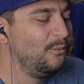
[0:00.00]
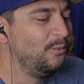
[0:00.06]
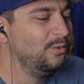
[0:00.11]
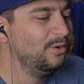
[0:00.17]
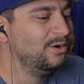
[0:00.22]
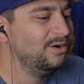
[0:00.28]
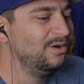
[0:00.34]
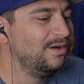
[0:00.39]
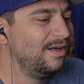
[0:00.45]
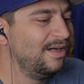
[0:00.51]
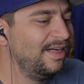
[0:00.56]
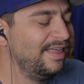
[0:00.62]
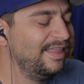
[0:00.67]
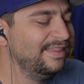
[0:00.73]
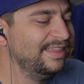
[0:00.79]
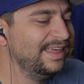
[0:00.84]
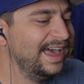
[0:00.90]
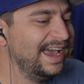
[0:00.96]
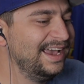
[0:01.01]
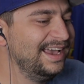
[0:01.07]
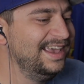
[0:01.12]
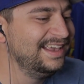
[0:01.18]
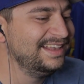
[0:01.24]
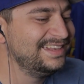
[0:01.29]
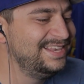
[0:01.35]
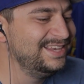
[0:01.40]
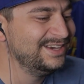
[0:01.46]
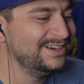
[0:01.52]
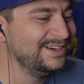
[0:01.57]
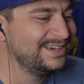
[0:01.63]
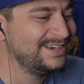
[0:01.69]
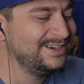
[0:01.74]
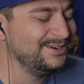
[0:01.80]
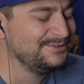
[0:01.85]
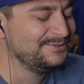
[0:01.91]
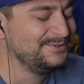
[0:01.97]
Well, that
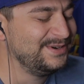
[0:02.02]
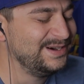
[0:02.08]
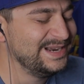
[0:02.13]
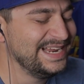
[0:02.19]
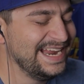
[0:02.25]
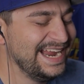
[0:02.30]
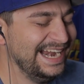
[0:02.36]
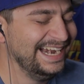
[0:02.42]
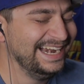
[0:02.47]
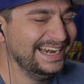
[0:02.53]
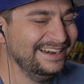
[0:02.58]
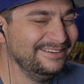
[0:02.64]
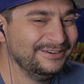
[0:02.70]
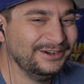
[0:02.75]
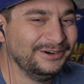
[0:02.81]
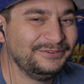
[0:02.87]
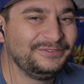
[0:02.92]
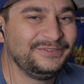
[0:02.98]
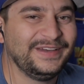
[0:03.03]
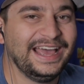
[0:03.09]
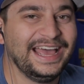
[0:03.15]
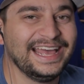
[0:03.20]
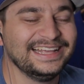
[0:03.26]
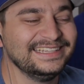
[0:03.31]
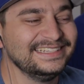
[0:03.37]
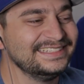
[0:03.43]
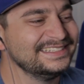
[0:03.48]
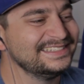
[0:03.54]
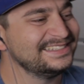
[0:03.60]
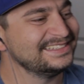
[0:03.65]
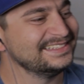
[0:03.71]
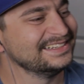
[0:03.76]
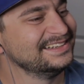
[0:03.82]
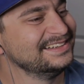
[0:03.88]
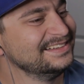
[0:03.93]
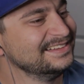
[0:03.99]
took a 180 real fast.